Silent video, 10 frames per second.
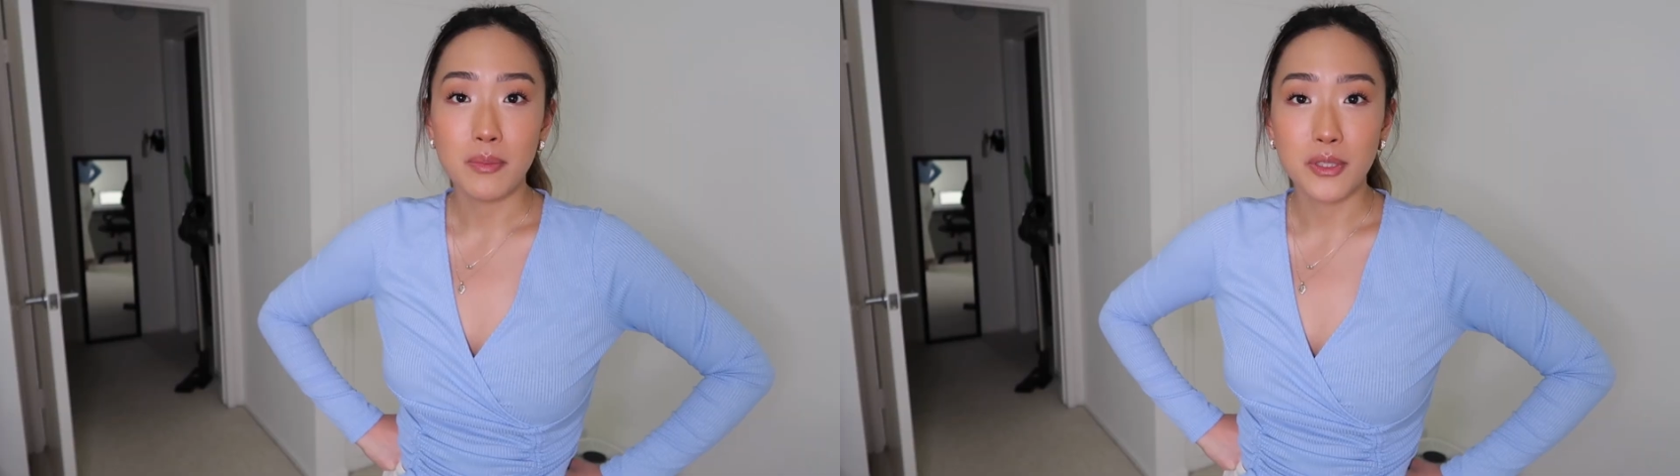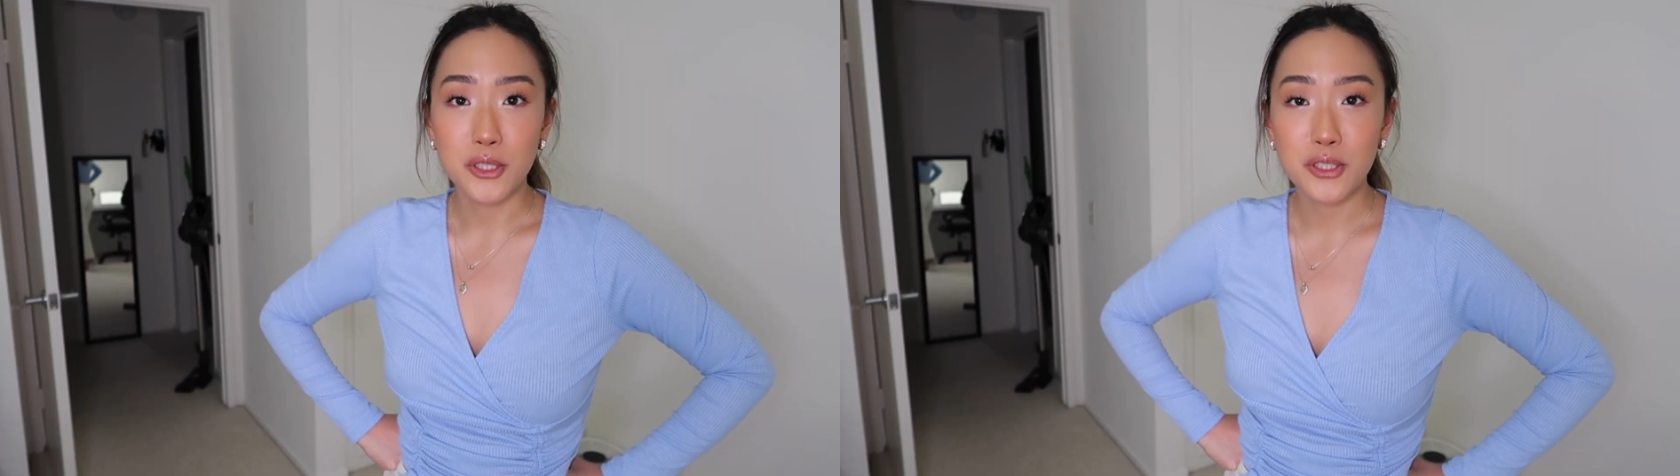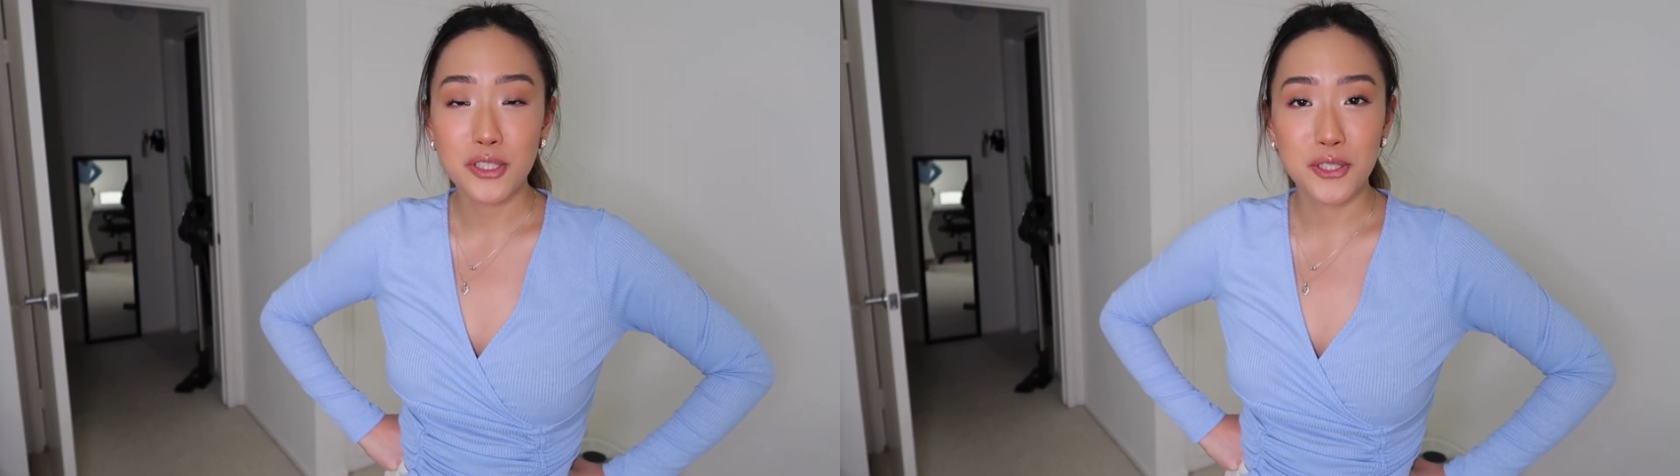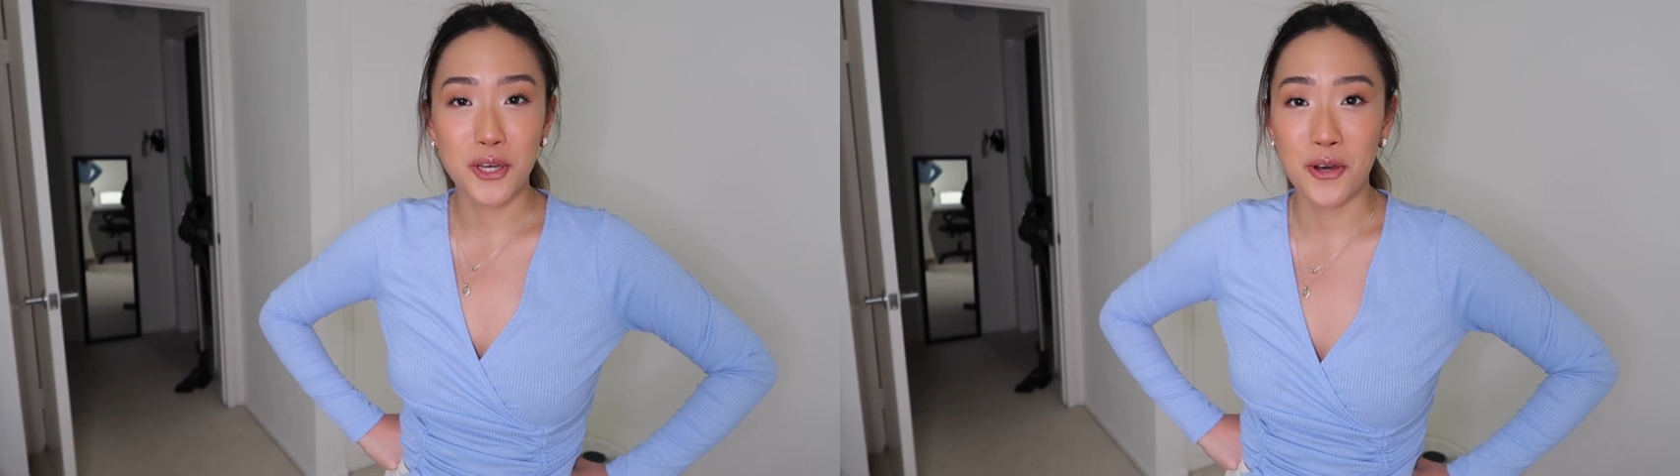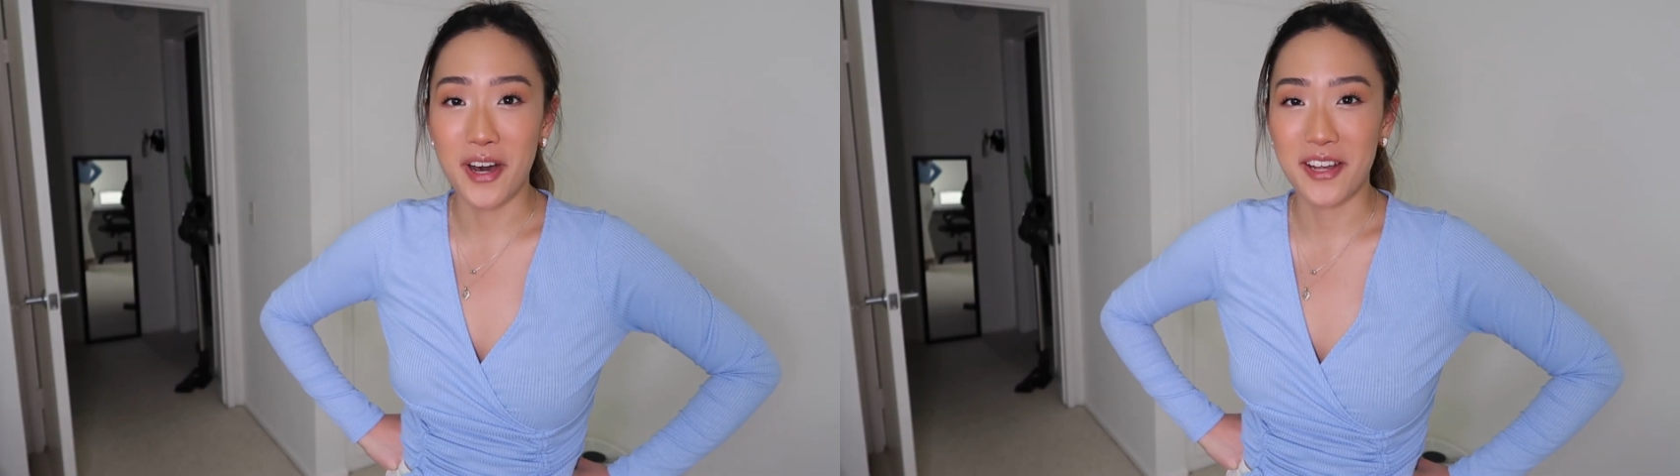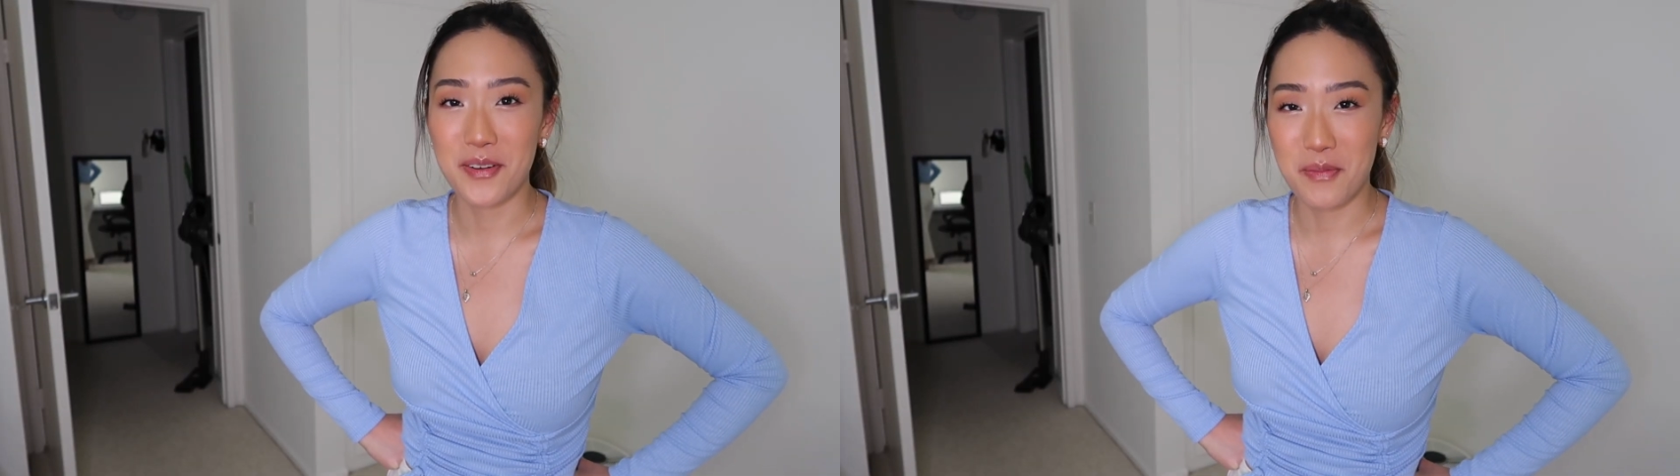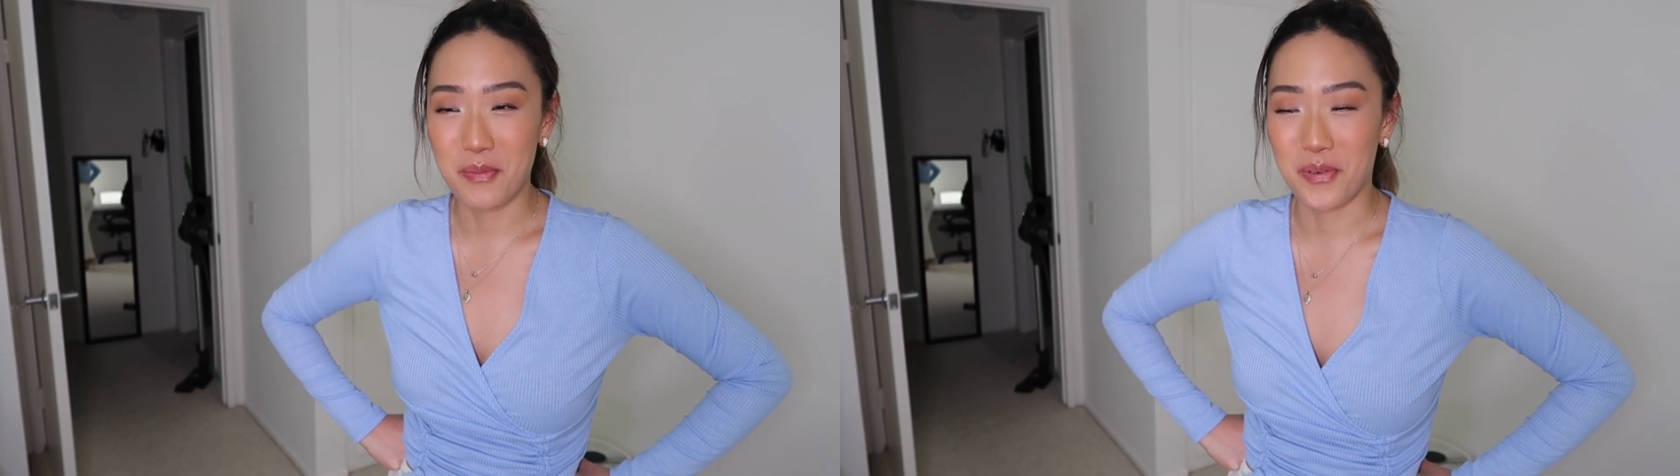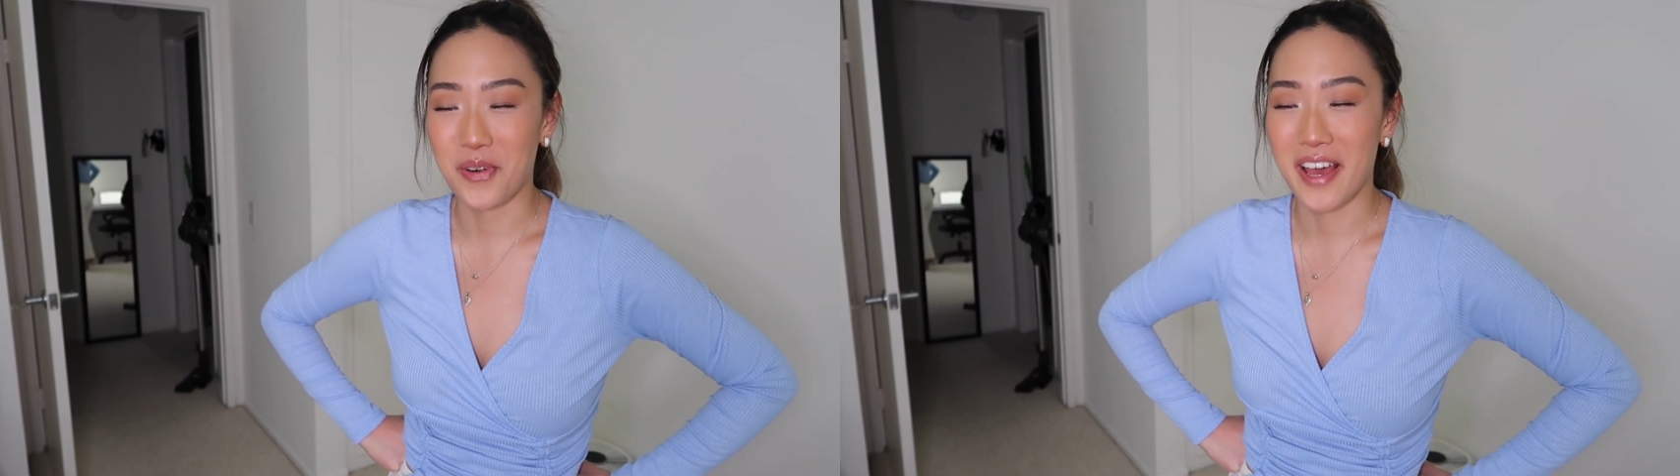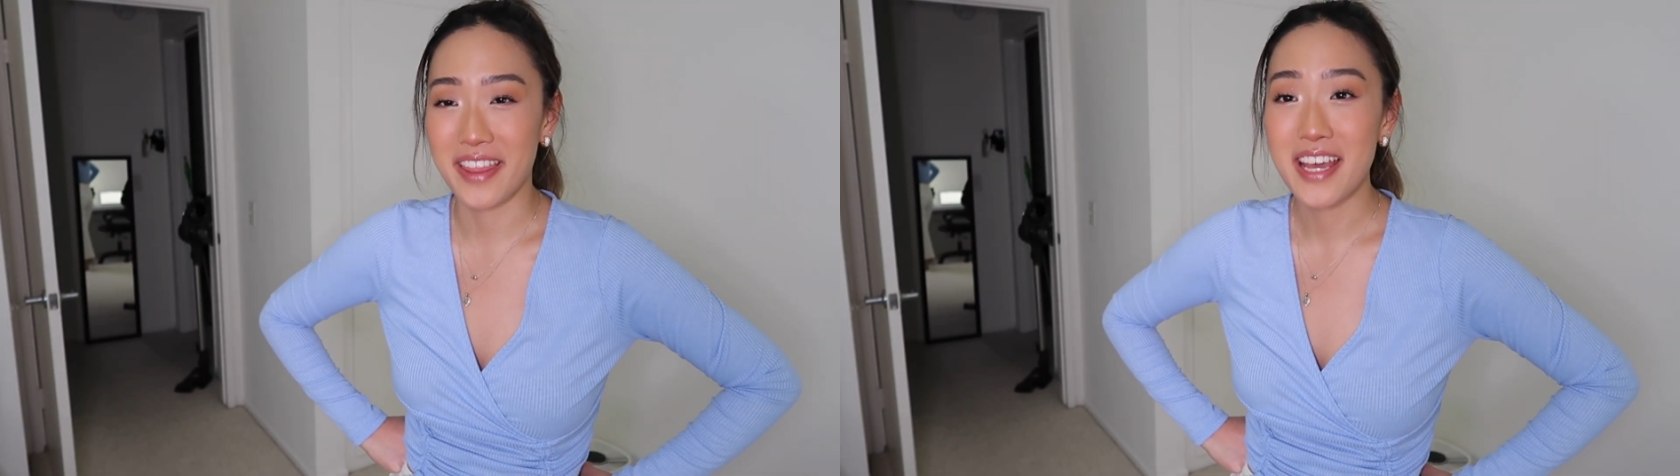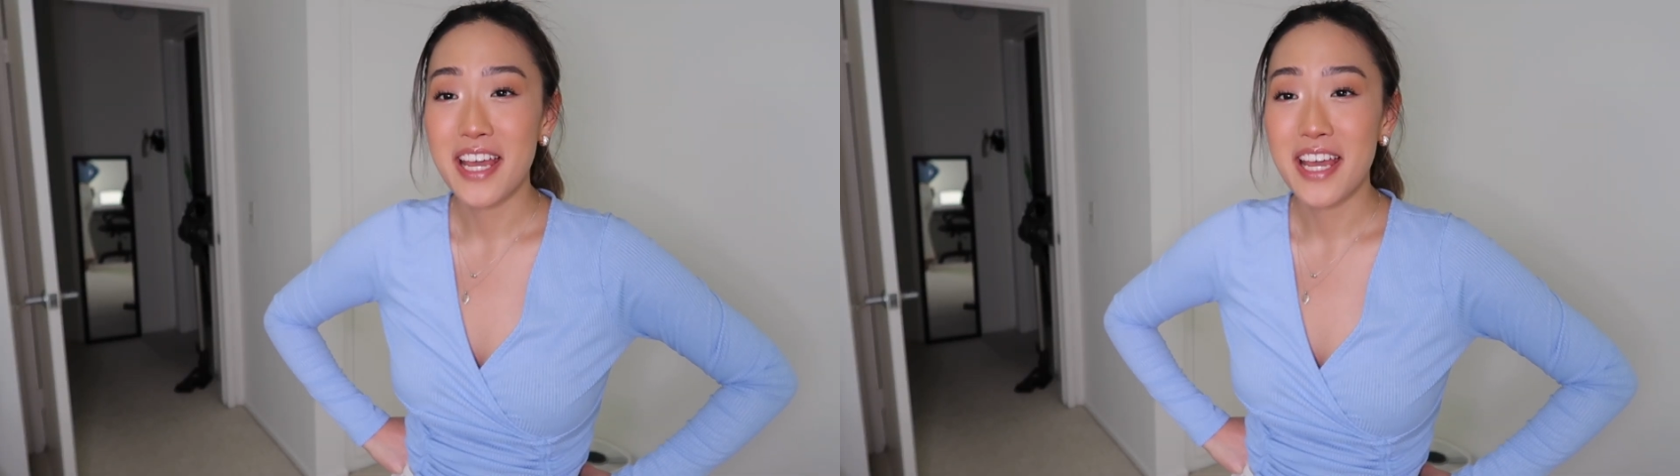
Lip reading: I'm literally so out of breath.